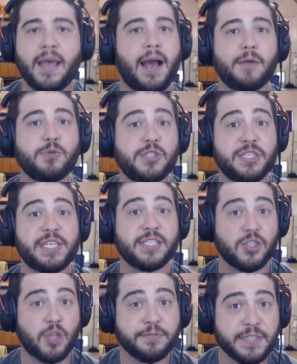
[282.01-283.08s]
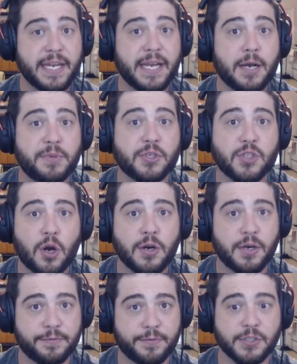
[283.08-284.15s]
I would suggest softening up your
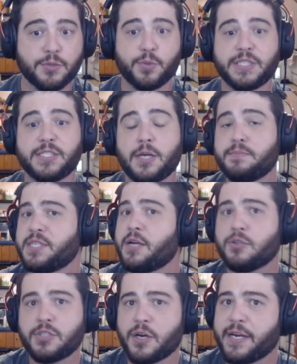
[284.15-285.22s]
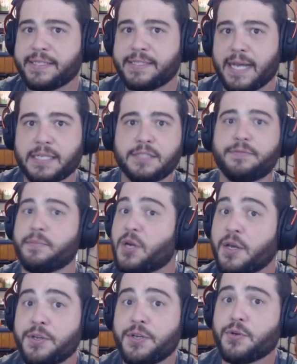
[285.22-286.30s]
target first with some single target attacks from your
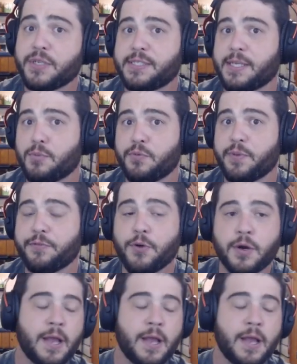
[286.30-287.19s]
other units that moved before.